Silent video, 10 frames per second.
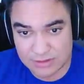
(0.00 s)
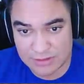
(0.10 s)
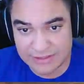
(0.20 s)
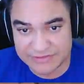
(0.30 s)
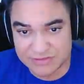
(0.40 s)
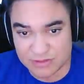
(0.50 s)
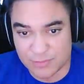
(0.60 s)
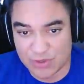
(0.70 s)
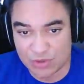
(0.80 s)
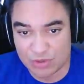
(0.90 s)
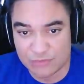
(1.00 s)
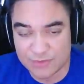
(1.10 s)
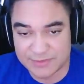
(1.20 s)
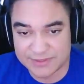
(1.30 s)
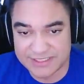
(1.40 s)
It's a little bit all over
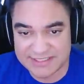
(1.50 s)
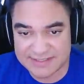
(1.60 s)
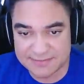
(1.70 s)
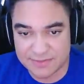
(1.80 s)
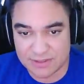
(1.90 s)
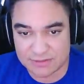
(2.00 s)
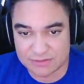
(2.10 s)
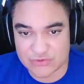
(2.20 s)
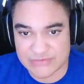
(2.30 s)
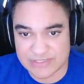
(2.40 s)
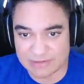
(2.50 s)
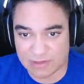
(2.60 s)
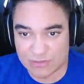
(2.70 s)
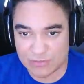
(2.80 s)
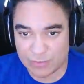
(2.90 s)
the place, but just like the
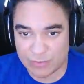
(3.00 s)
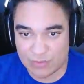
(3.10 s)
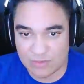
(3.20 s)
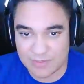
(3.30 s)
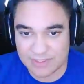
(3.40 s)
R301 right